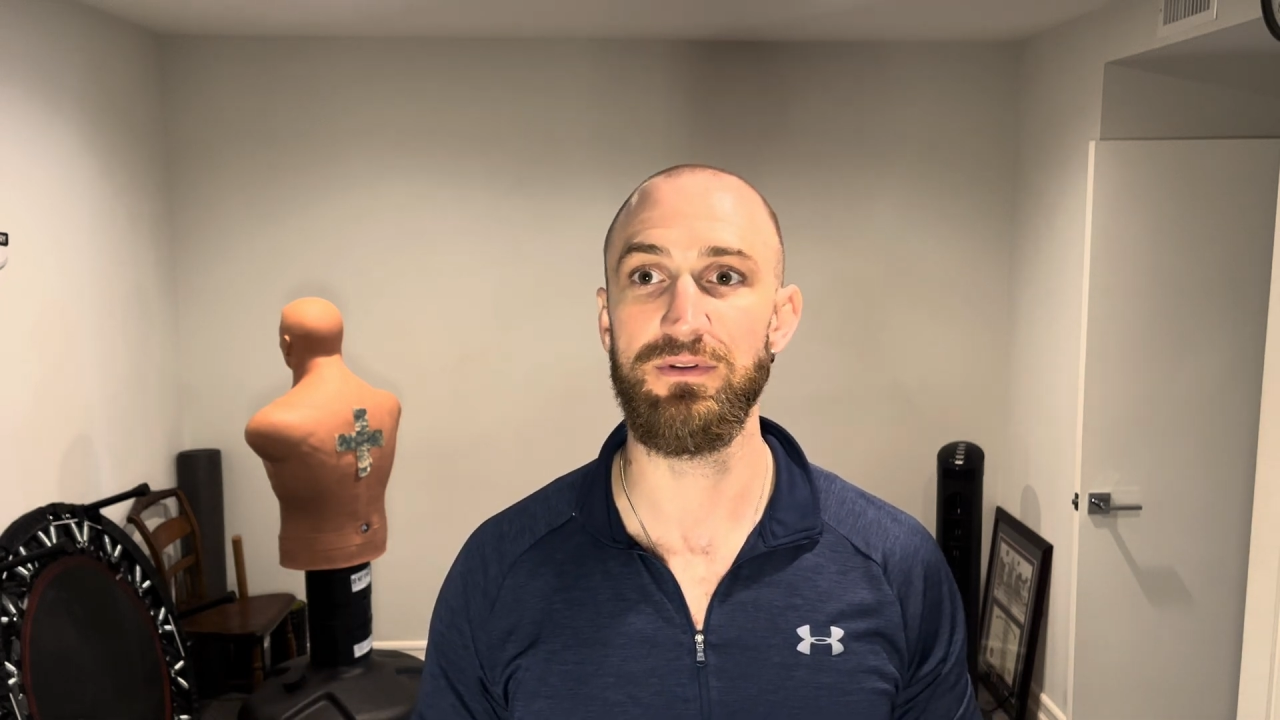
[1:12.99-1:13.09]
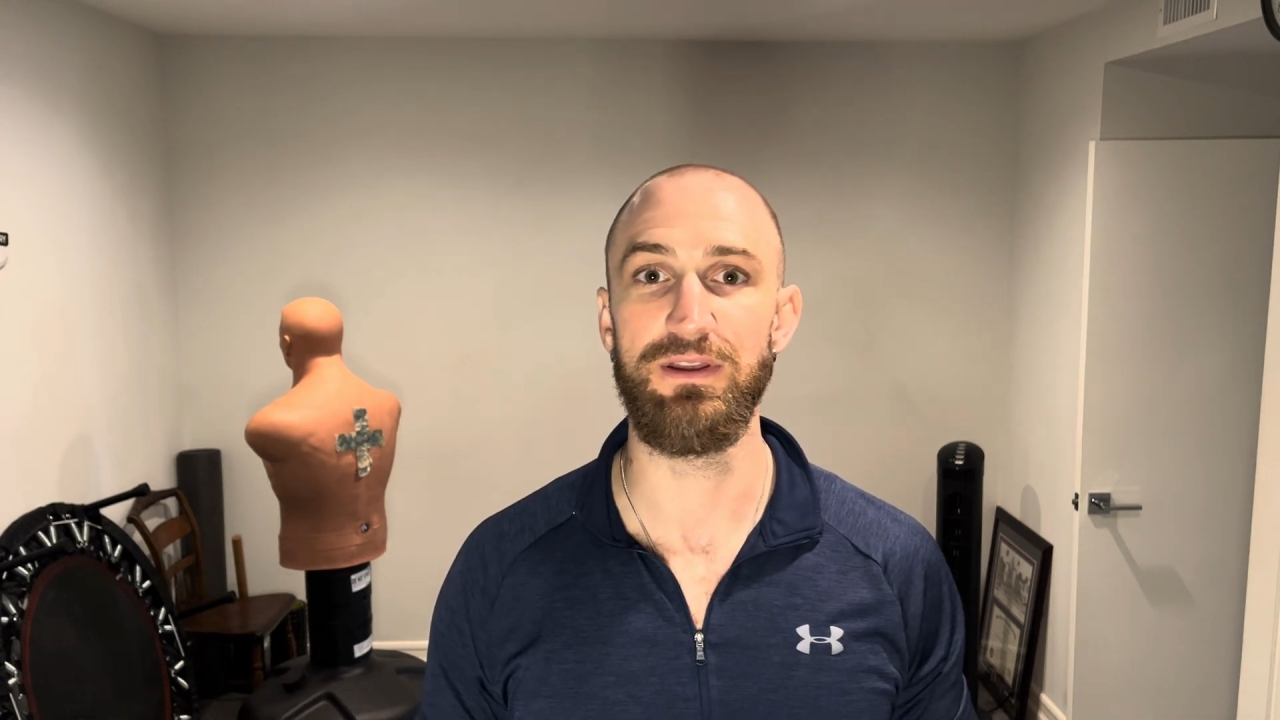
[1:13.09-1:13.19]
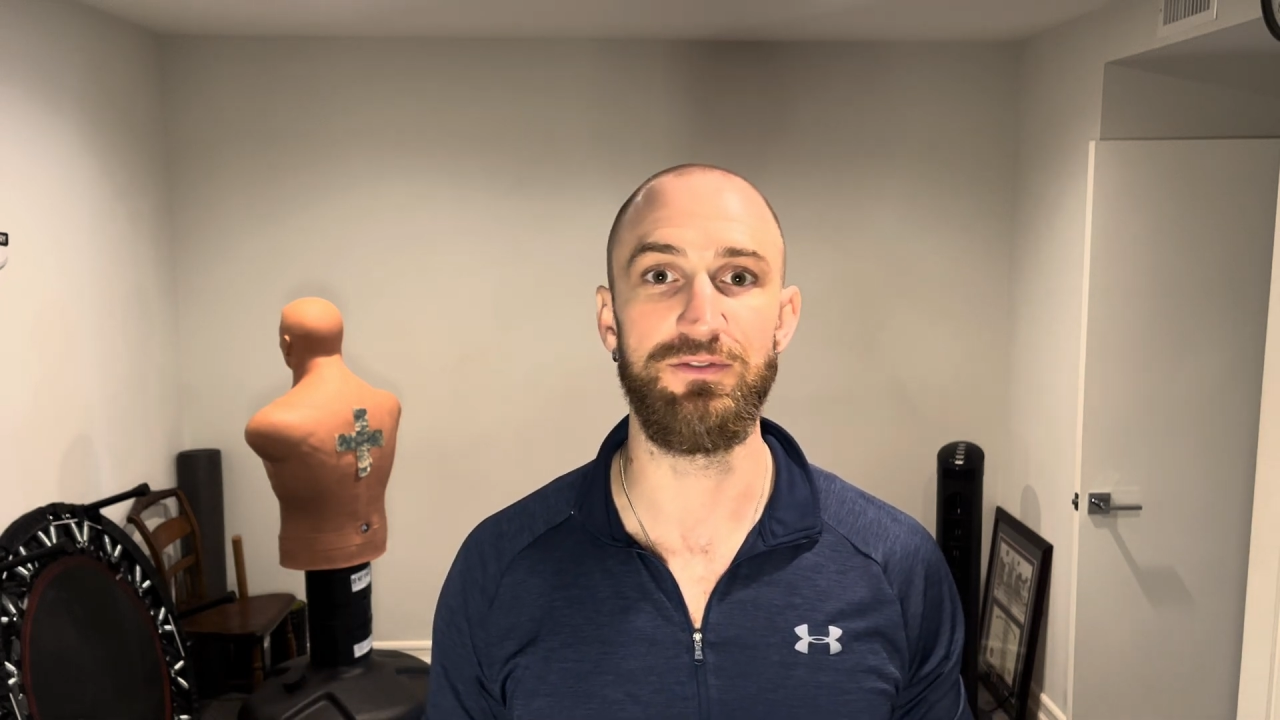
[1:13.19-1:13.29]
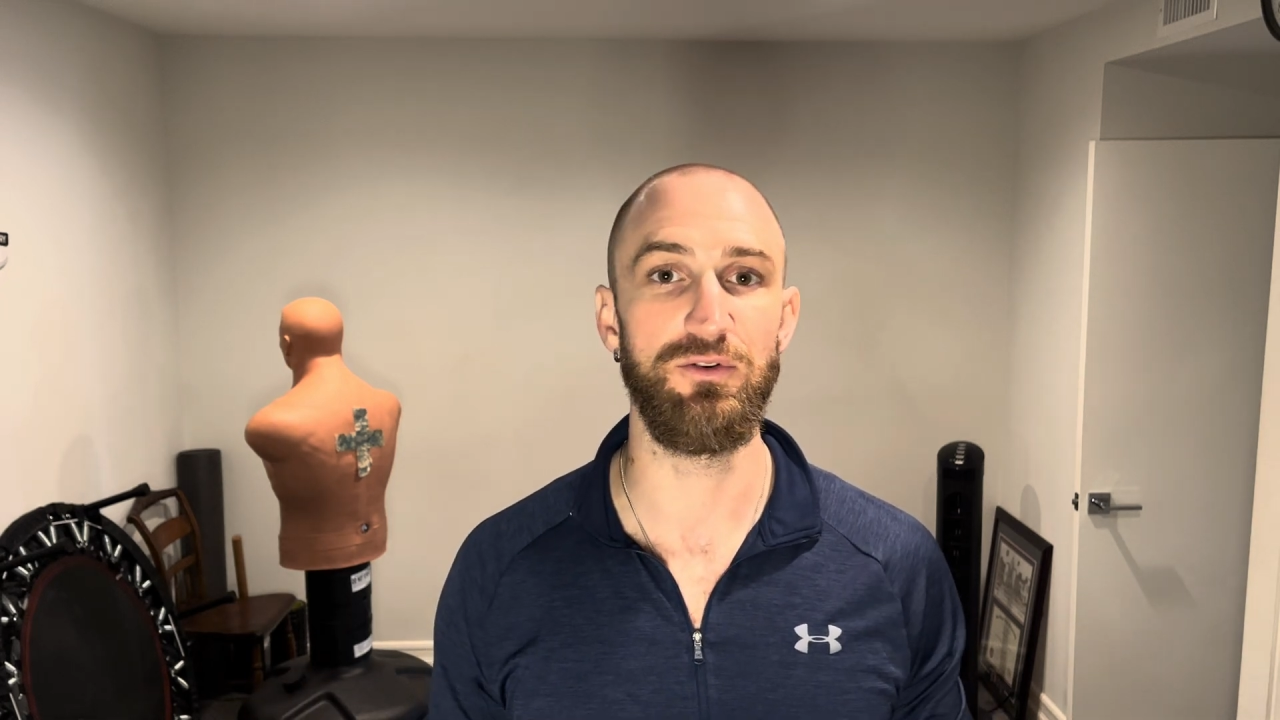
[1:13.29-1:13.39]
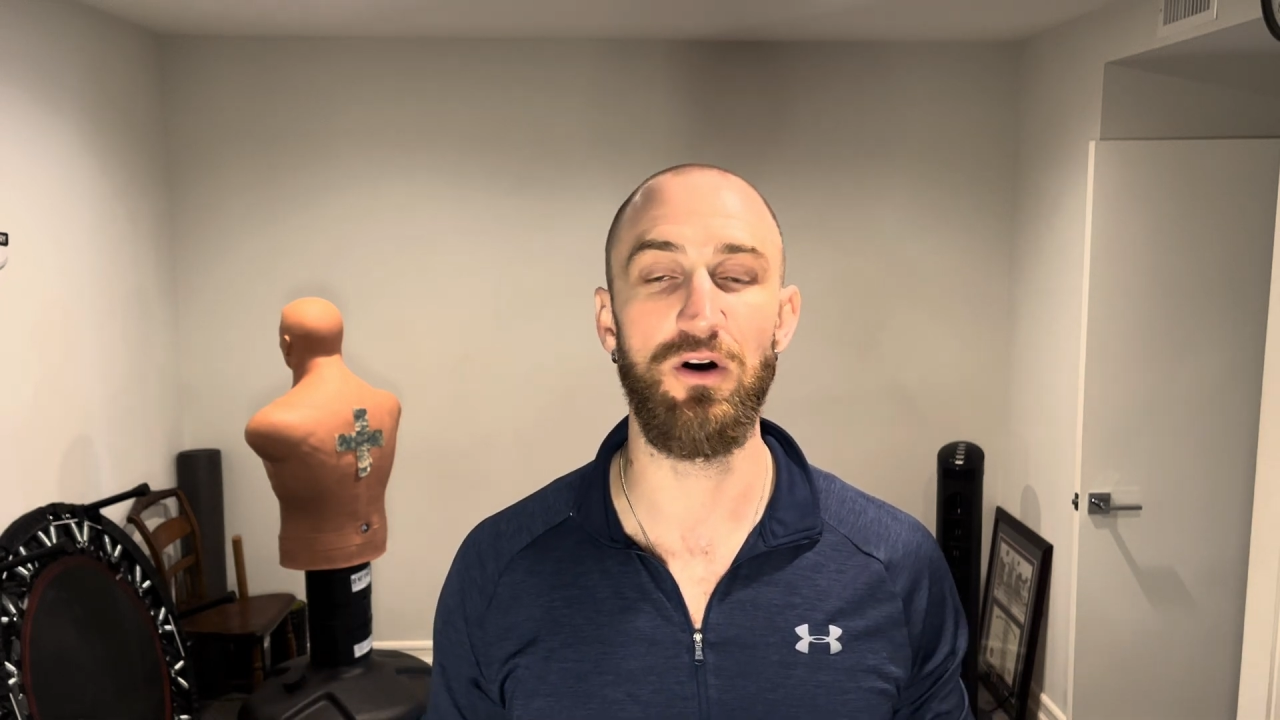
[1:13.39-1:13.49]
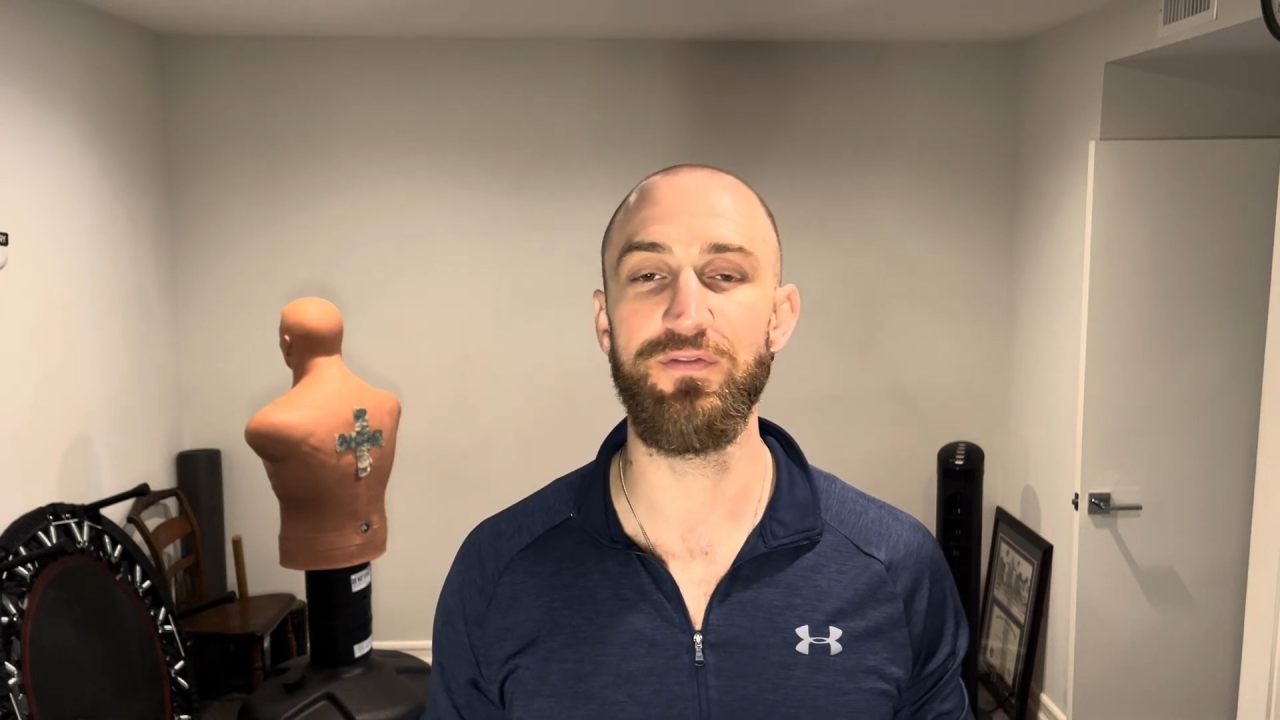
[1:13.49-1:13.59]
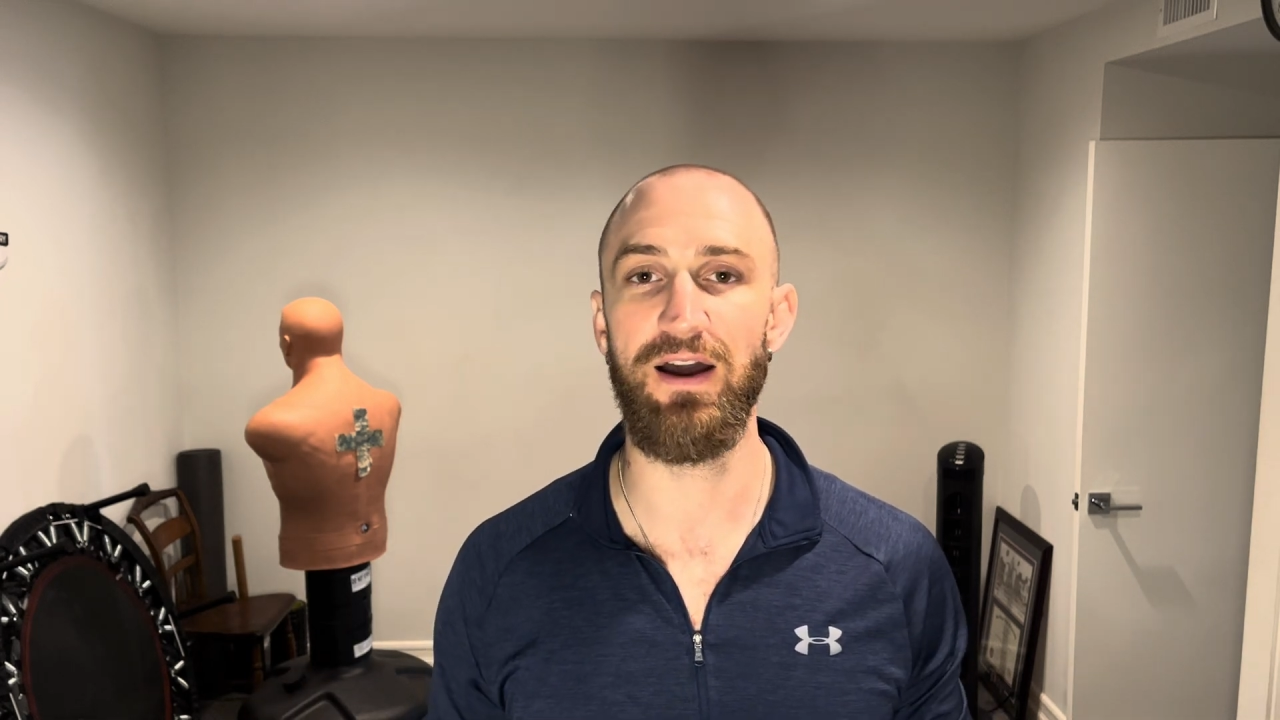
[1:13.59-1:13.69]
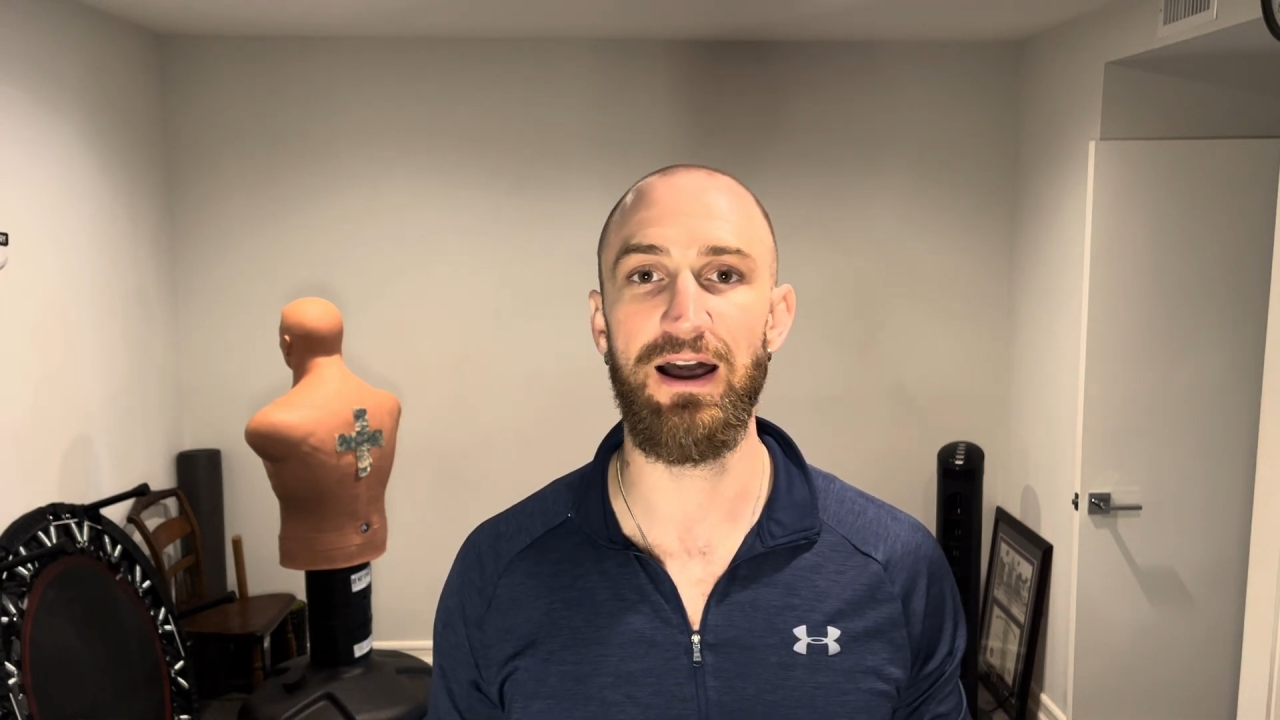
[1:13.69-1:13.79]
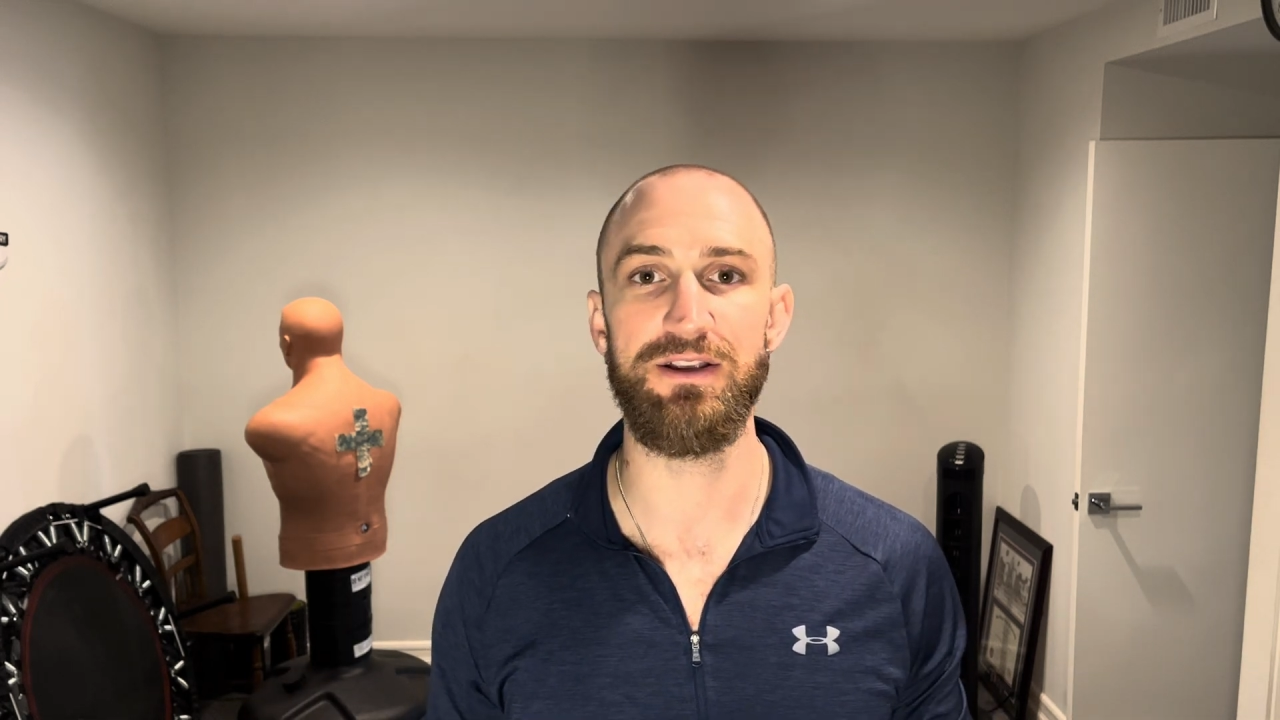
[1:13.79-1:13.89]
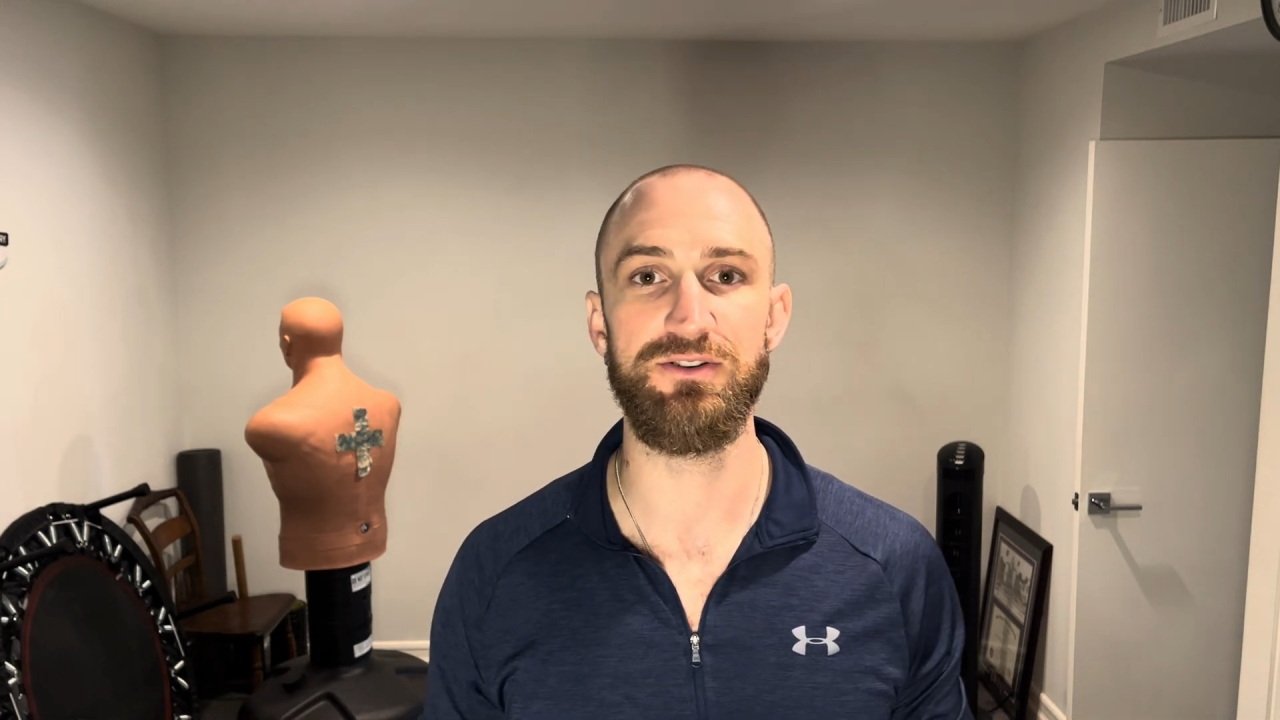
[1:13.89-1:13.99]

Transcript: If you go fast,